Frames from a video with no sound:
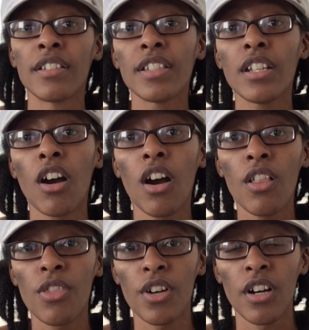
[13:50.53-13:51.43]
the
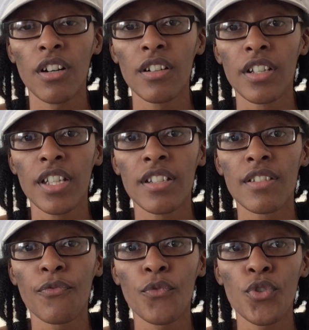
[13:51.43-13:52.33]
other
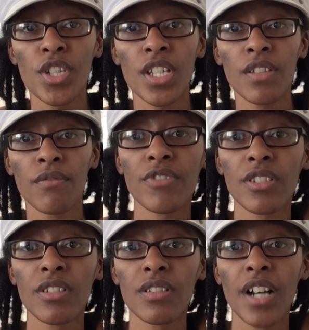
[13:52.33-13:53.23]
is free
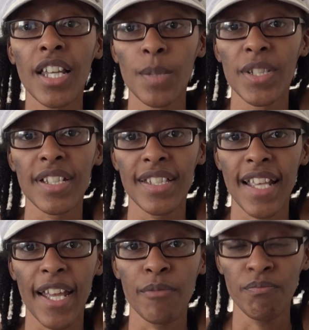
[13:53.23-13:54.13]
for a limited
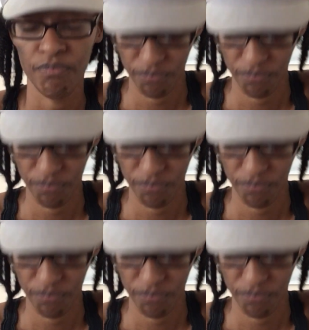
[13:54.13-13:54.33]
time.